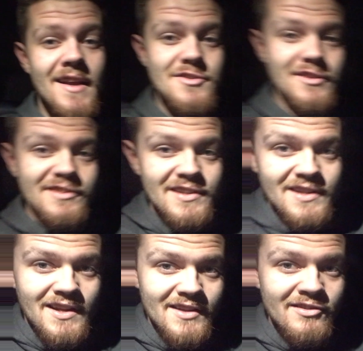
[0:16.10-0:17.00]
as you can
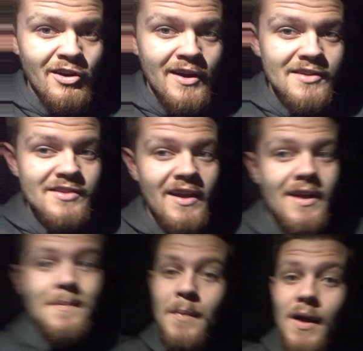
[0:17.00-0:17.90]
see, it's dark
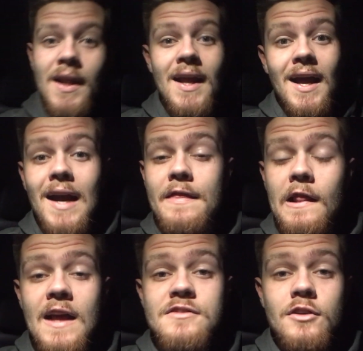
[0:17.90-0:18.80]
outside, but I got the
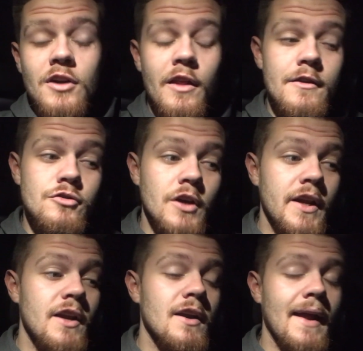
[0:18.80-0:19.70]
lights turned on the truck
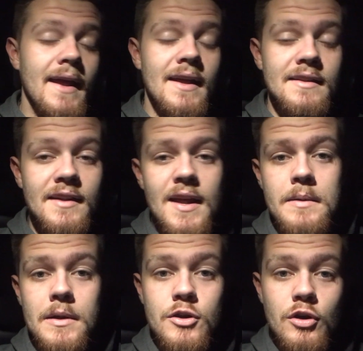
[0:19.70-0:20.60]
here, and today
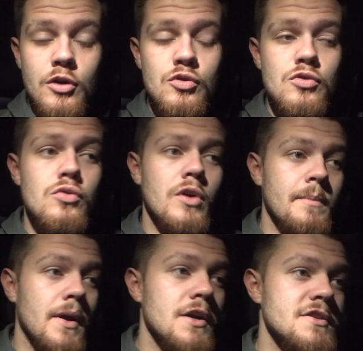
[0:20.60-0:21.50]
I'm going to do a cool
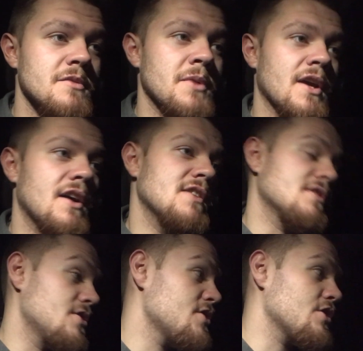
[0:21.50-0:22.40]
comparison because
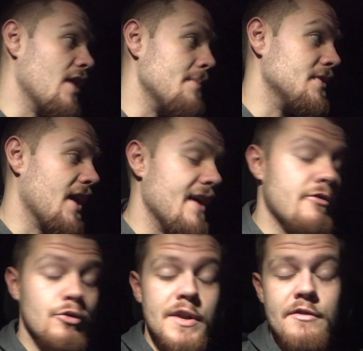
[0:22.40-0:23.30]
it just so happened to
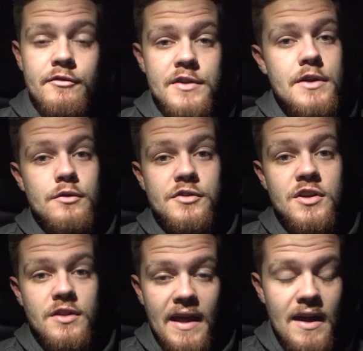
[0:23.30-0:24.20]
have three different vehicles
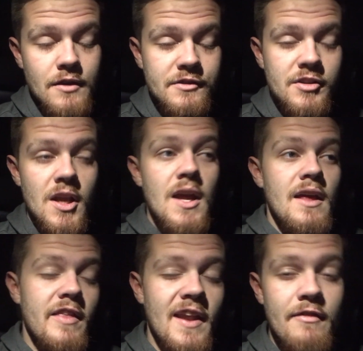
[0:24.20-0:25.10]
here at the house
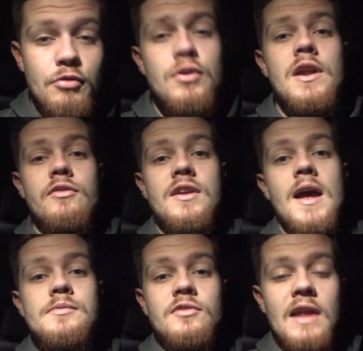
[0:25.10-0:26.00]
that have three different
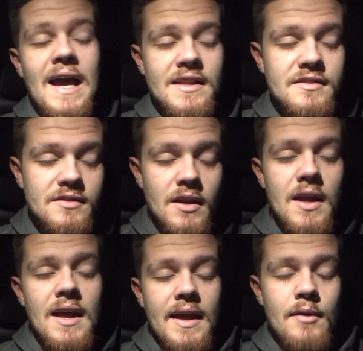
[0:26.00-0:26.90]
types of lights.
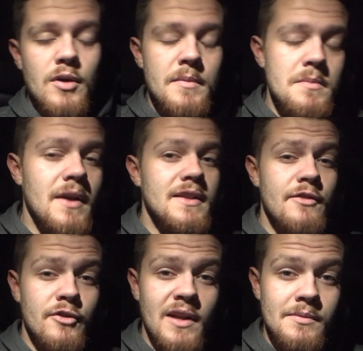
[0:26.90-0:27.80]
And what I mean by
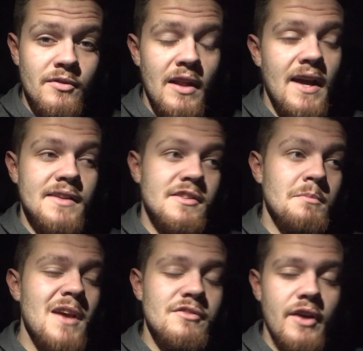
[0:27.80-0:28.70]
different types of lights is
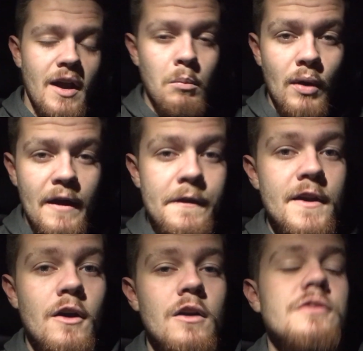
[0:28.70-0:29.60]
basically how bright
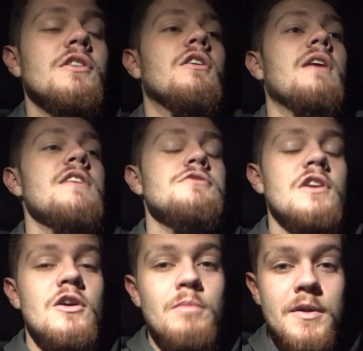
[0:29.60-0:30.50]
they are. So as you
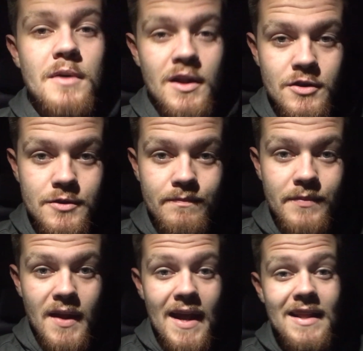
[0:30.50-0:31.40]
know, pretty much
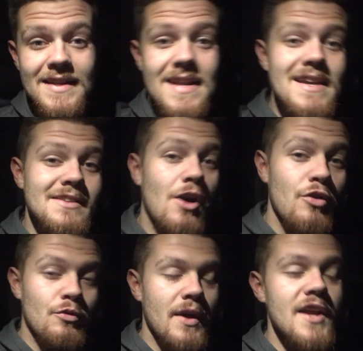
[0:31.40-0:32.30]
LED is
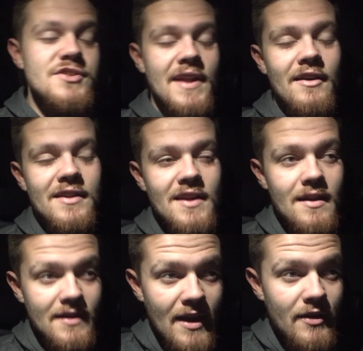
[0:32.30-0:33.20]
all the rage
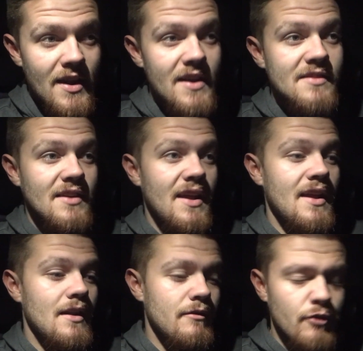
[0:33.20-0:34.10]
nowadays,
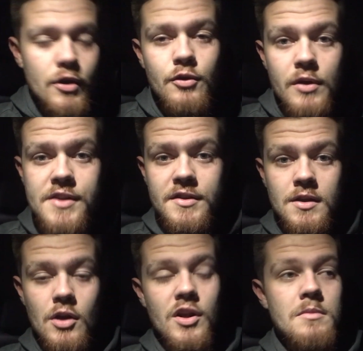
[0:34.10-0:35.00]
and for good
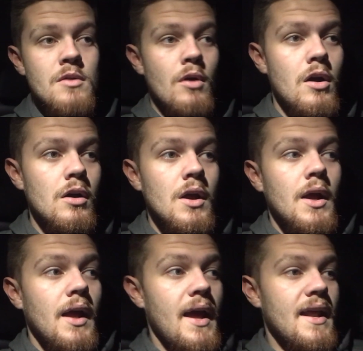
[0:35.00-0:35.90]
reason, don't get me wrong.
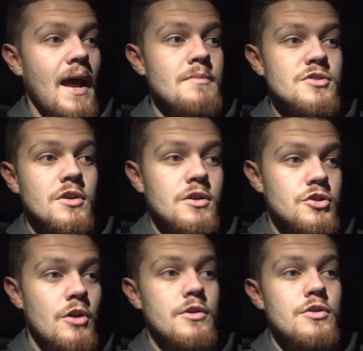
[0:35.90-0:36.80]
And I'm just going to
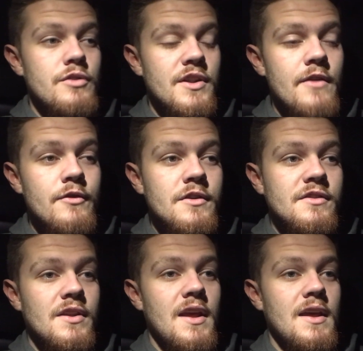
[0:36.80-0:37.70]
show you the
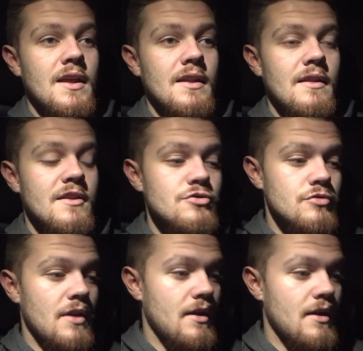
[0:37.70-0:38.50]
difference in this